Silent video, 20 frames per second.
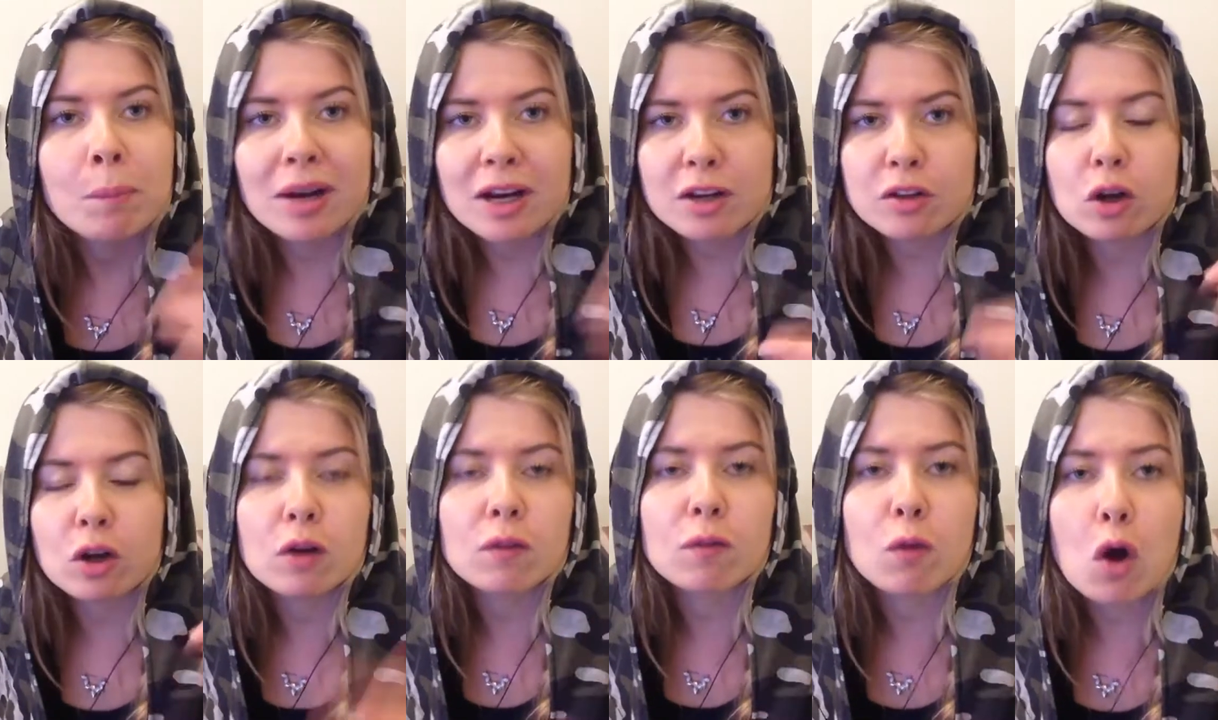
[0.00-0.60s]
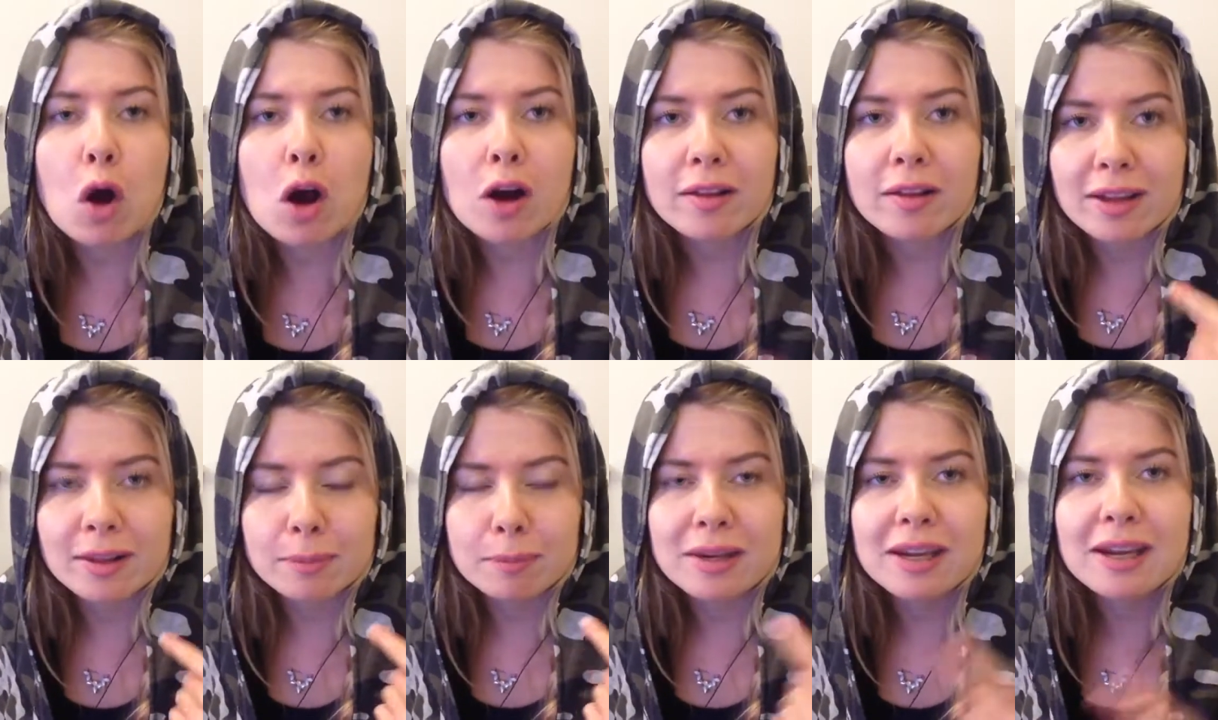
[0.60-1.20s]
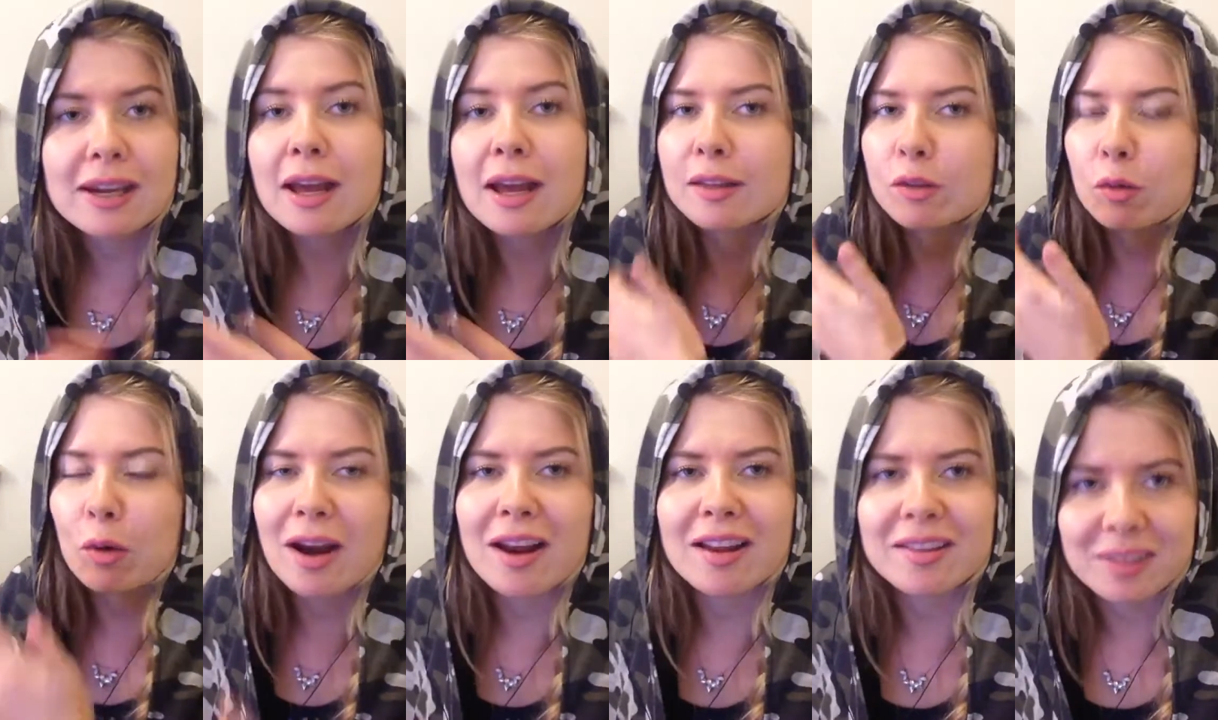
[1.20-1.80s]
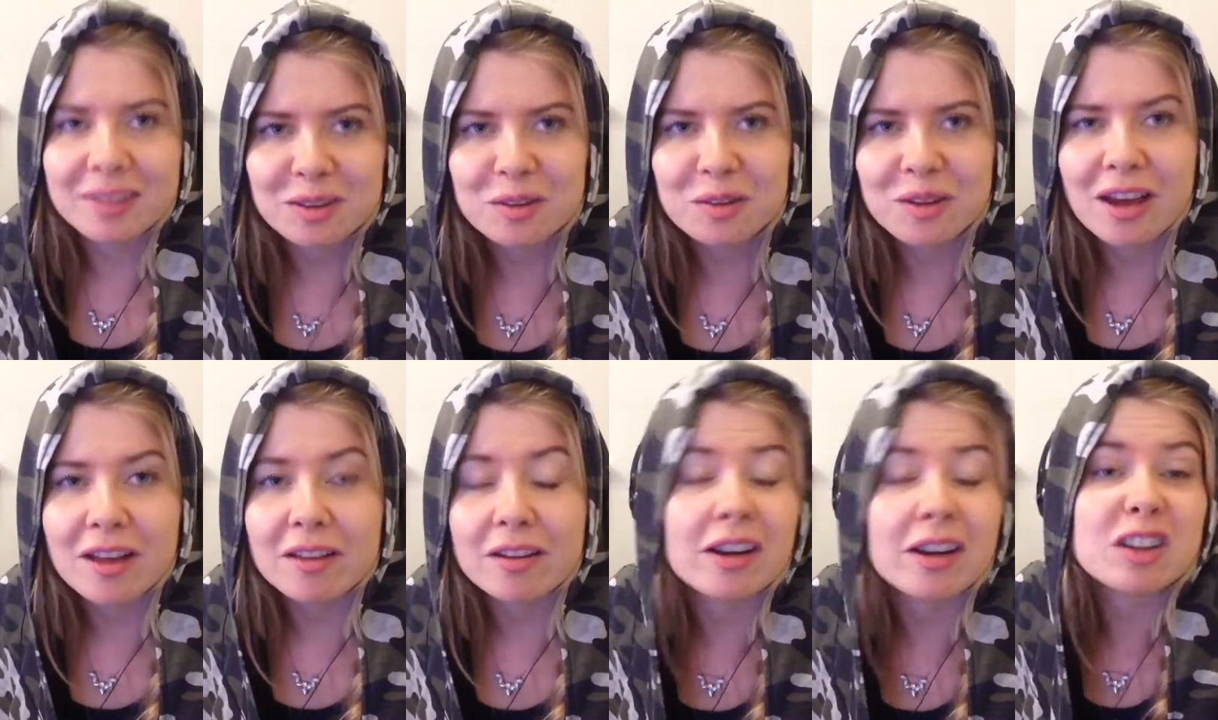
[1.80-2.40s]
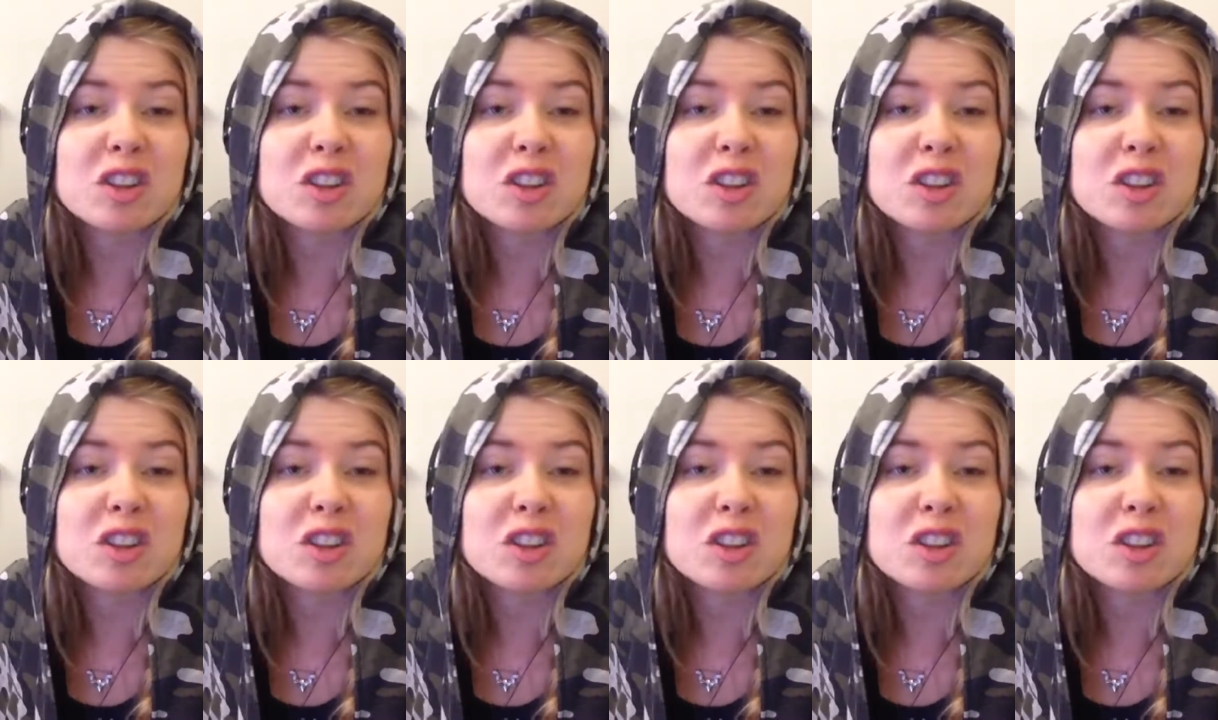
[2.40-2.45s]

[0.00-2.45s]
Patreon vlog that me and Ryan did together.